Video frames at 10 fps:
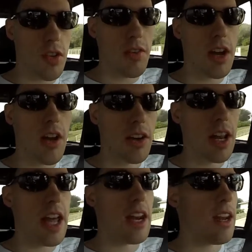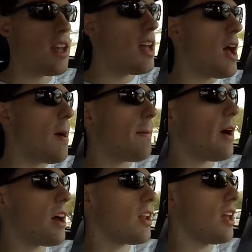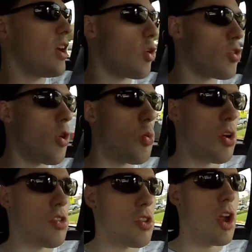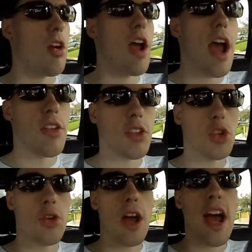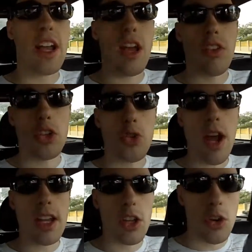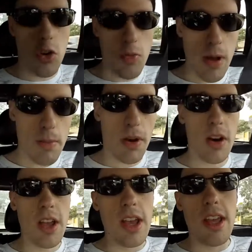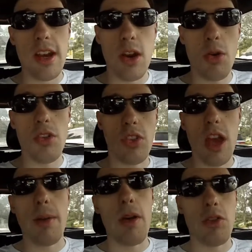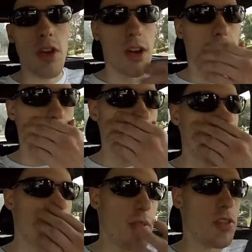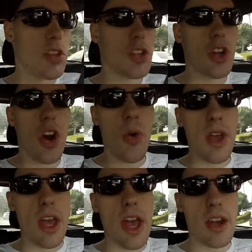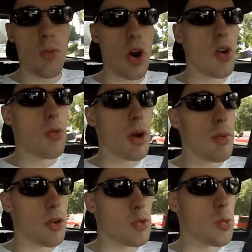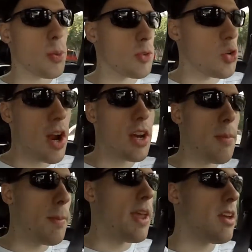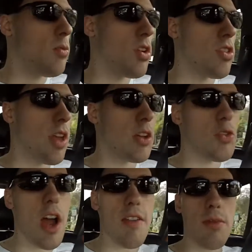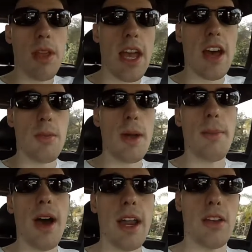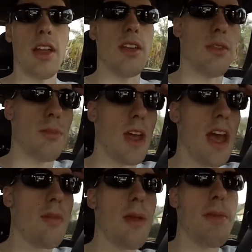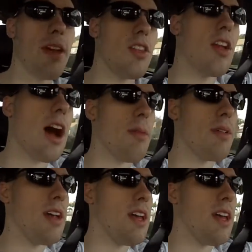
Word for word: every now and then but he also works there as a track as a track crew member. And there was a time I was trying to find him after the show, and where we were trying to meet was like driving me out of my mind, like began to be mixed up,